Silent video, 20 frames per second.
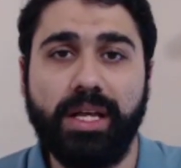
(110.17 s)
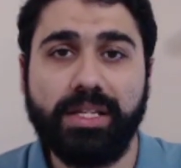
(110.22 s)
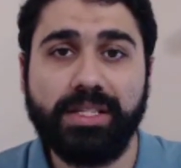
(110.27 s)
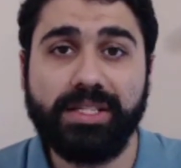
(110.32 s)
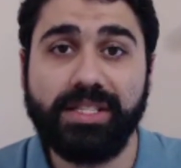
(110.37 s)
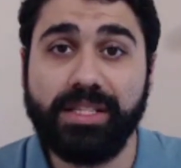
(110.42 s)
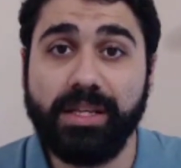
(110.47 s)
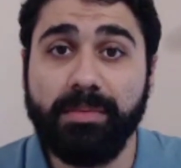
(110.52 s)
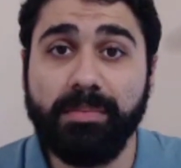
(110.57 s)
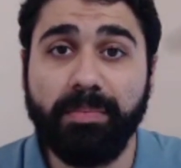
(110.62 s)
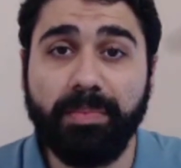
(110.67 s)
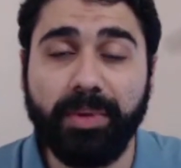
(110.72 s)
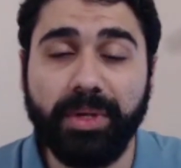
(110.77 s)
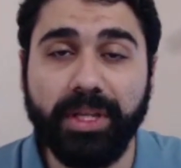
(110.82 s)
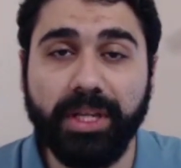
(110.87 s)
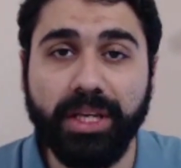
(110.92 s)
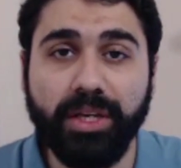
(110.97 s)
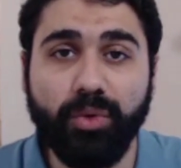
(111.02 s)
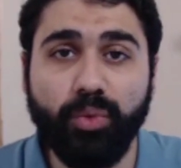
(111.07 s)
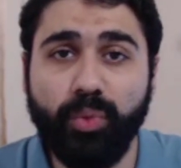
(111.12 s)

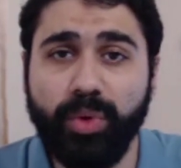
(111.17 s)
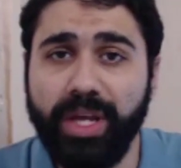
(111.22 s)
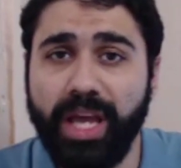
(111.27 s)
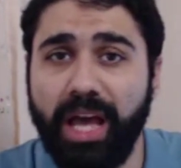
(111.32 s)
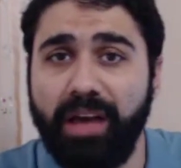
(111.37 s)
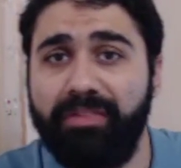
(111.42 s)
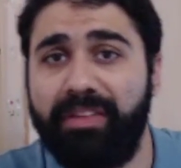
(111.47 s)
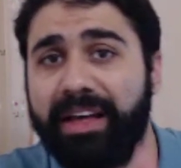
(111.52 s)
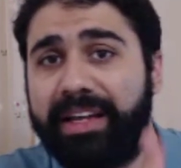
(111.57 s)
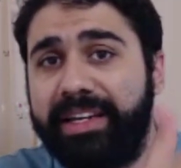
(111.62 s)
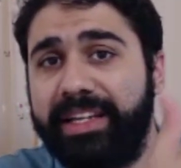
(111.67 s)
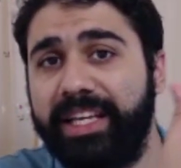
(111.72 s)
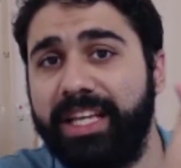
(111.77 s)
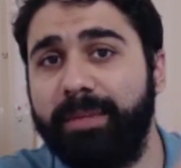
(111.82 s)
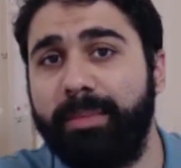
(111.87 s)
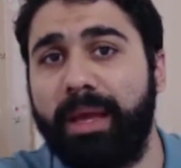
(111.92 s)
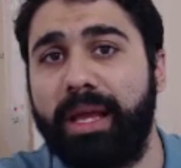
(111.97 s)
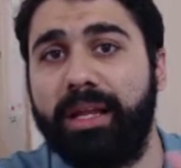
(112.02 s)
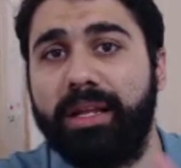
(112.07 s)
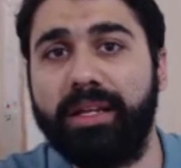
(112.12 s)
Simply, we have an
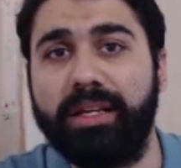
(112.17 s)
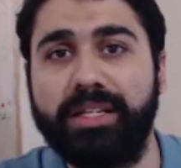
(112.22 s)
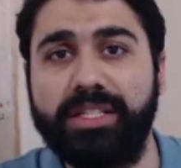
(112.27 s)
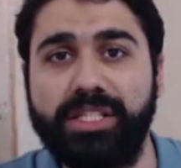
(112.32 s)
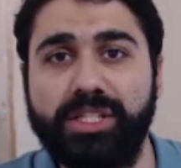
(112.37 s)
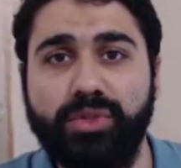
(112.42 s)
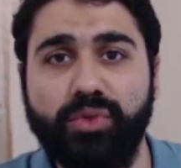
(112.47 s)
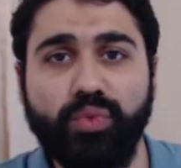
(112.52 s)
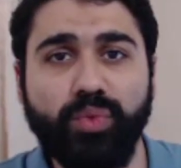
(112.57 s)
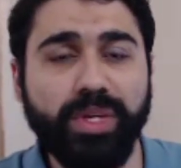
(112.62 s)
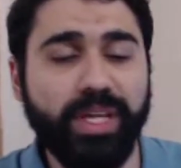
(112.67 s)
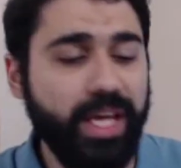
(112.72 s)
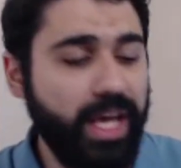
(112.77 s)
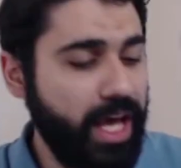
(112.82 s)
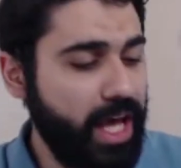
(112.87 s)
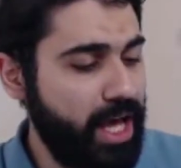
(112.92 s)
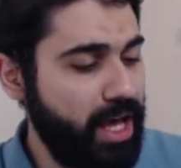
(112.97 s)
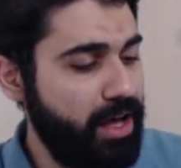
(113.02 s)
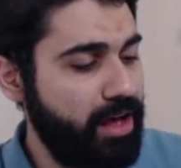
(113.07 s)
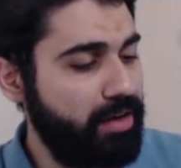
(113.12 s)
email list. We
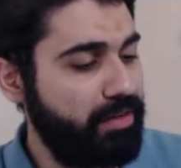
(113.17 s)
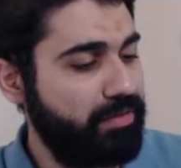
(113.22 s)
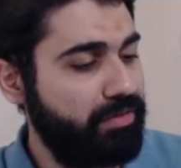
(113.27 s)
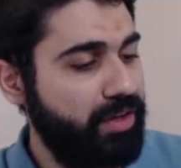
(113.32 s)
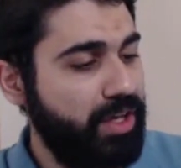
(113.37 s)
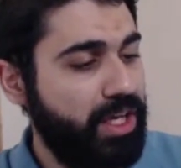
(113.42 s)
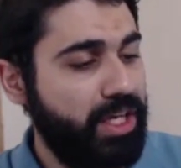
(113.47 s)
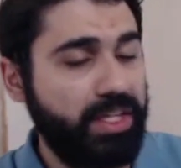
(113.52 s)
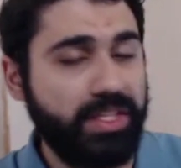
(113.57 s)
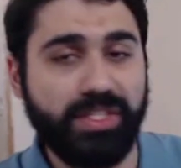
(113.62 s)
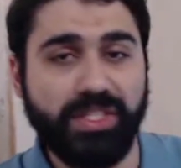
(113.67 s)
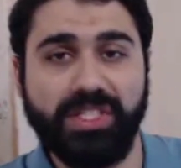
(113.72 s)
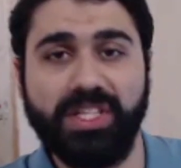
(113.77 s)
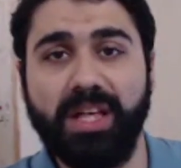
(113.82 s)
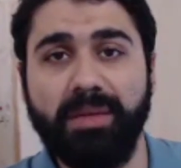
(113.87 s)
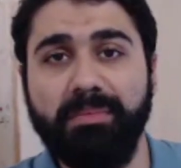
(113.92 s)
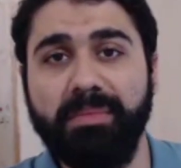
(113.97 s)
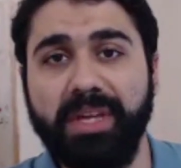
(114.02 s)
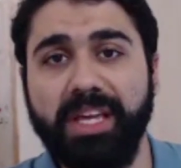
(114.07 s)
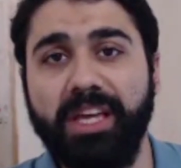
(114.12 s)
have
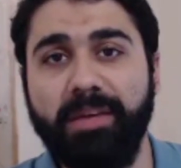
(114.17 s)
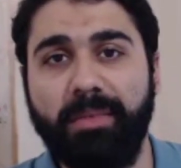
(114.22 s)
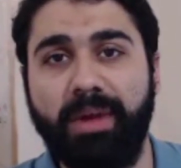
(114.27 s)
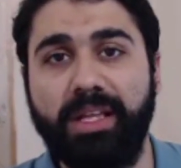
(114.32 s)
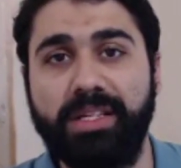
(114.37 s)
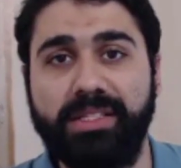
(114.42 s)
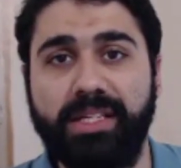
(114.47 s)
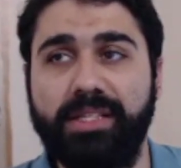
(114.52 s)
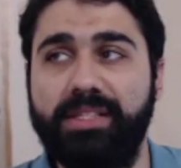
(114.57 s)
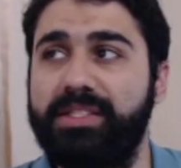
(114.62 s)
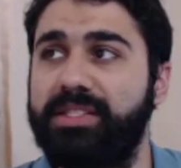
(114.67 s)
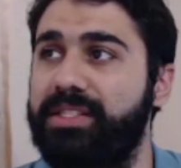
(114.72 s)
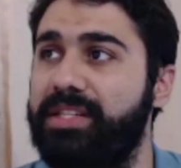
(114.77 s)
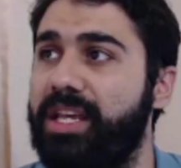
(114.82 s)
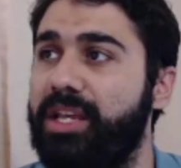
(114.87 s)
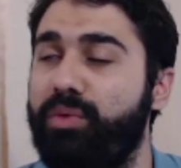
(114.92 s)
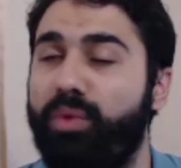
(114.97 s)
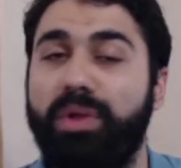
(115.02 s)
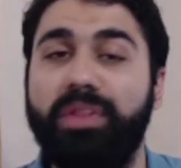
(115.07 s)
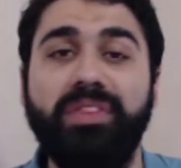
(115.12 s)
some emails that
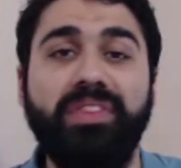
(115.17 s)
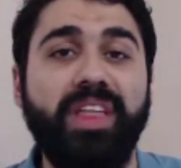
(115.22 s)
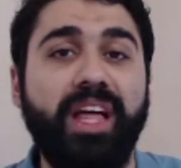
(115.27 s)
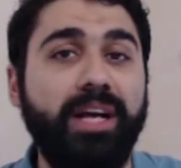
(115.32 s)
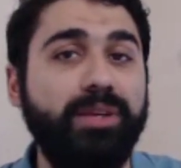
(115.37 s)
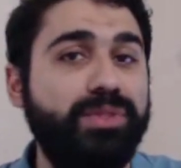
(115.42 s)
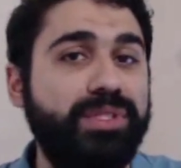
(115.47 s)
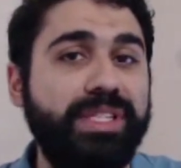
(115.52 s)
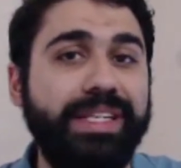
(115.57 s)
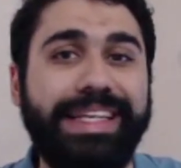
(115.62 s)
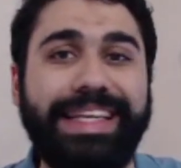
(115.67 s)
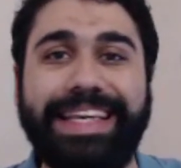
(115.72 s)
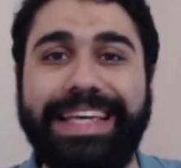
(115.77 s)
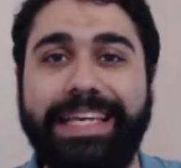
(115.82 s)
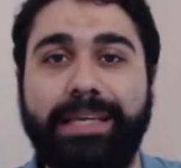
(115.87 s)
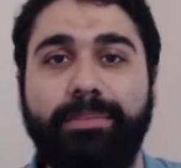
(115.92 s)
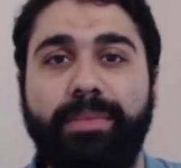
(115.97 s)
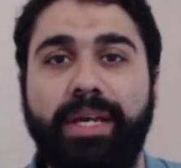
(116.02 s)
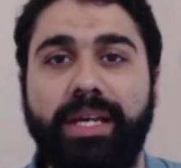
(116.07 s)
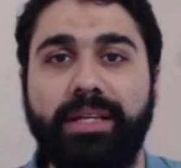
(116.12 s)
say 1,000
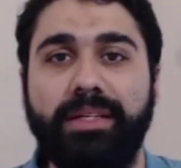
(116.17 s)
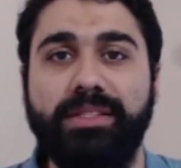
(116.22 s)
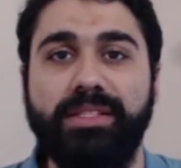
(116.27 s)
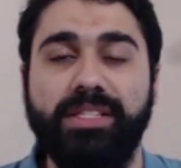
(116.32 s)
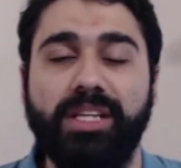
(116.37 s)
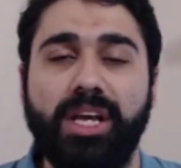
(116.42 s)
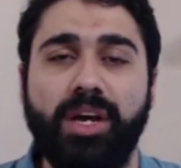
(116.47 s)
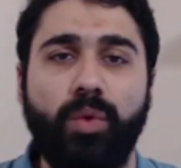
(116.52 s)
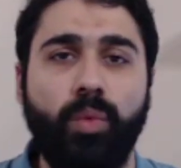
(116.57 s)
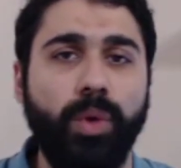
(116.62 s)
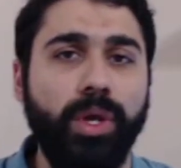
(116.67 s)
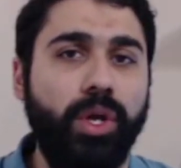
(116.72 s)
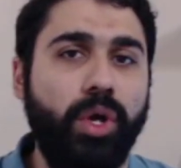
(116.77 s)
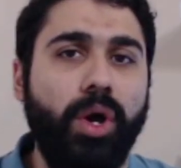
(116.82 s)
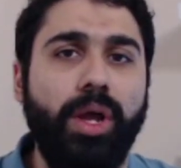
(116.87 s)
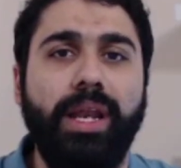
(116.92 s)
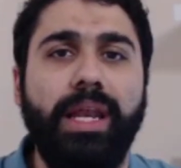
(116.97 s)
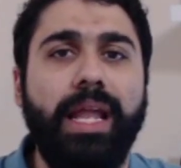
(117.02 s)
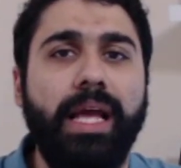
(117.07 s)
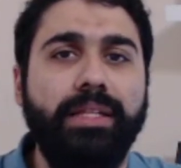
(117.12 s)
emails we
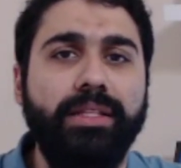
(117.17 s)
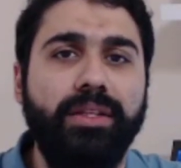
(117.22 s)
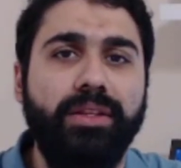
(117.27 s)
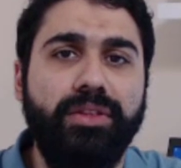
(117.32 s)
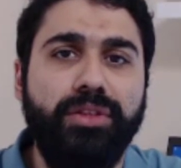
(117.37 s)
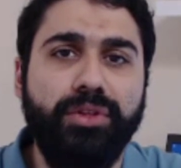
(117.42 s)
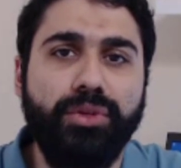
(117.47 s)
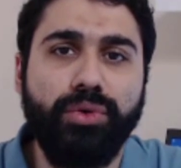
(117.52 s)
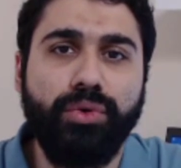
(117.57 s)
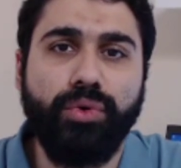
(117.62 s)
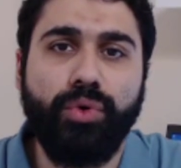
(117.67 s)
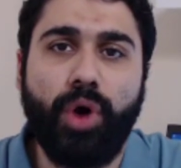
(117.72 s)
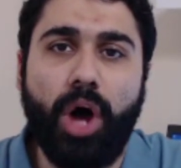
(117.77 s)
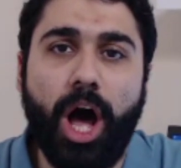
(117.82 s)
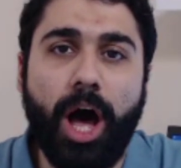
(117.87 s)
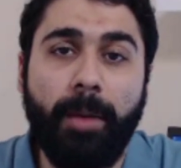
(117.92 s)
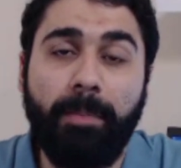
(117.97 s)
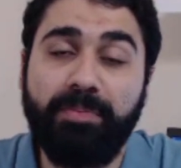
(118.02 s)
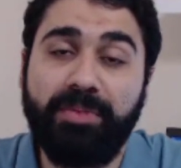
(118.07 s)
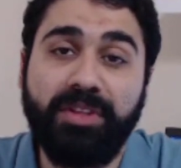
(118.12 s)
collected through
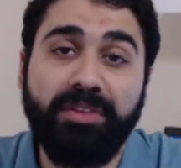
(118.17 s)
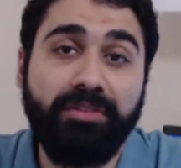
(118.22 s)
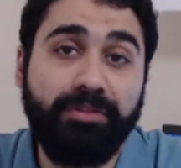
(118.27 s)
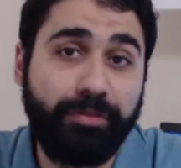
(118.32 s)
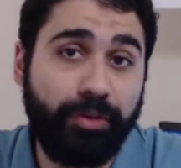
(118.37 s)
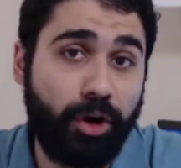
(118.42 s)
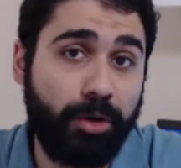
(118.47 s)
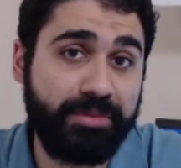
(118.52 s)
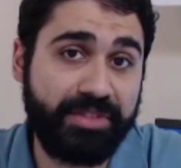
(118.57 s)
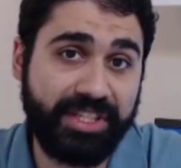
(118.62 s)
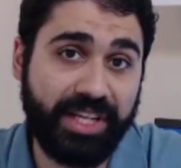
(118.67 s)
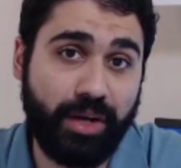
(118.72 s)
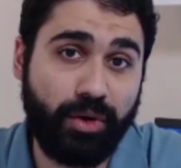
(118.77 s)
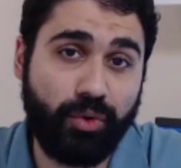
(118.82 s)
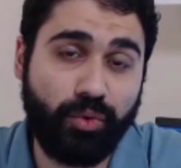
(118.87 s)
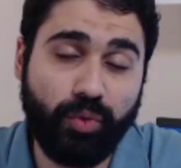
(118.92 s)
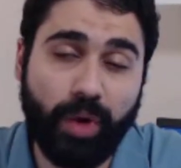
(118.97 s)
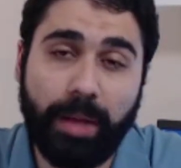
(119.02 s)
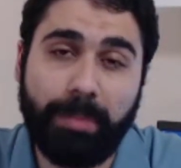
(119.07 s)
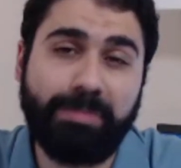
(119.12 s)
opt-in forms on our
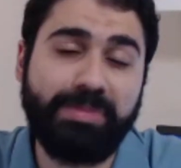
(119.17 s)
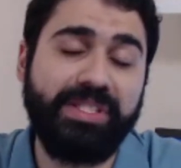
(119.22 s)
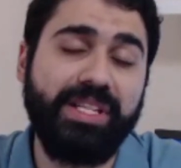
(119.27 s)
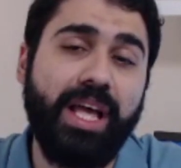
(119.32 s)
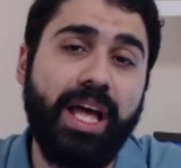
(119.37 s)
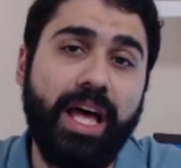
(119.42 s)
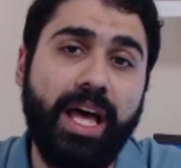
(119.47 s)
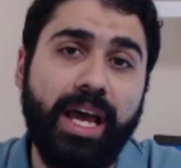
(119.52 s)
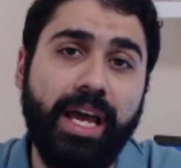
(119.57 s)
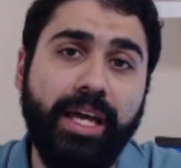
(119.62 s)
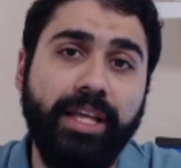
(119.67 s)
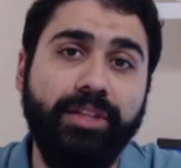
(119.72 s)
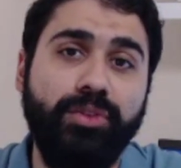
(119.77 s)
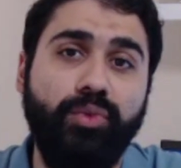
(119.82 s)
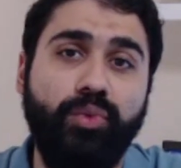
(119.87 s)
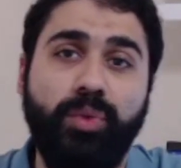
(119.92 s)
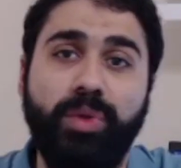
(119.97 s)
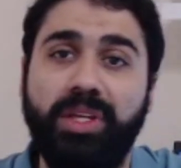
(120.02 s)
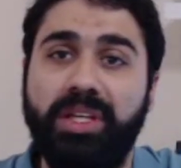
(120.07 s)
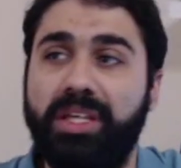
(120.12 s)
website.
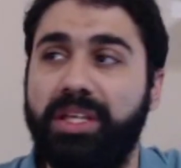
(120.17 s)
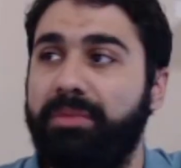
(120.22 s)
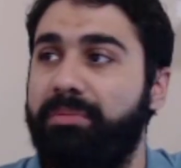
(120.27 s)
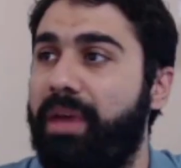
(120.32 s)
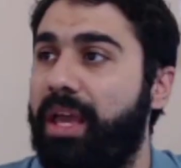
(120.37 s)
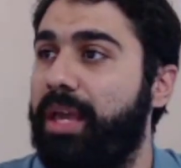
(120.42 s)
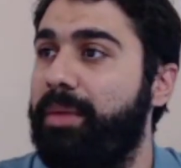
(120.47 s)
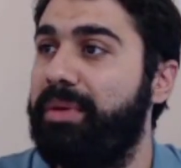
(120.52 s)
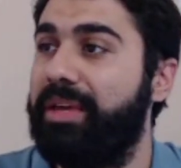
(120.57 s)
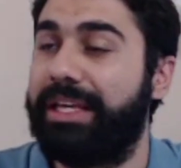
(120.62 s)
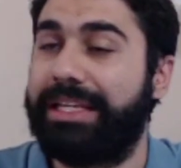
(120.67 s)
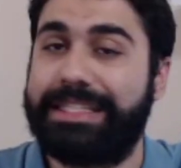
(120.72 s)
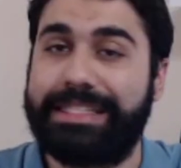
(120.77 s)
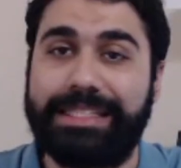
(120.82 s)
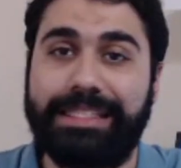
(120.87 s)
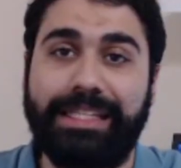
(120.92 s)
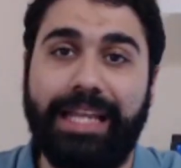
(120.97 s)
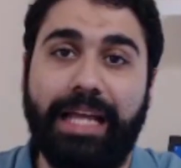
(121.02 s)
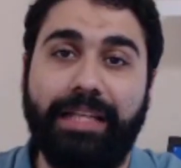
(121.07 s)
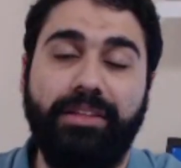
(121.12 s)
We maybe
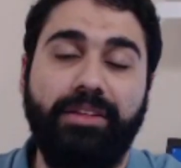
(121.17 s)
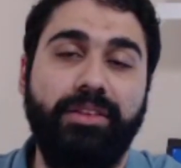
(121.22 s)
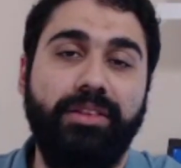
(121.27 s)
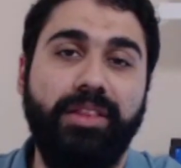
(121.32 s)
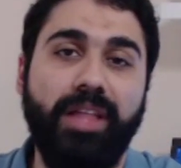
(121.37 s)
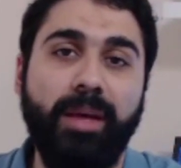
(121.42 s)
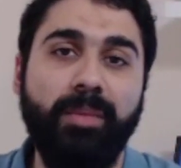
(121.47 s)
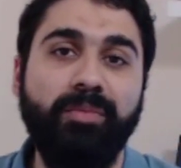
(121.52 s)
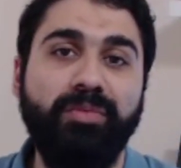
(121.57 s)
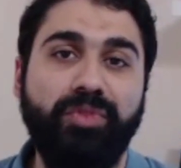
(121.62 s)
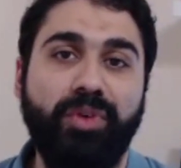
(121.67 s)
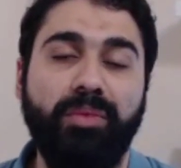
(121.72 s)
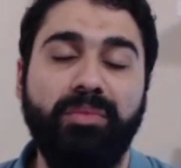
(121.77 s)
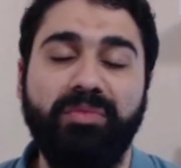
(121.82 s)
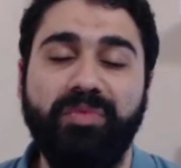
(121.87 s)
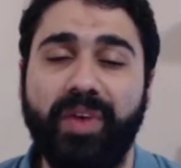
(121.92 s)
extracted them from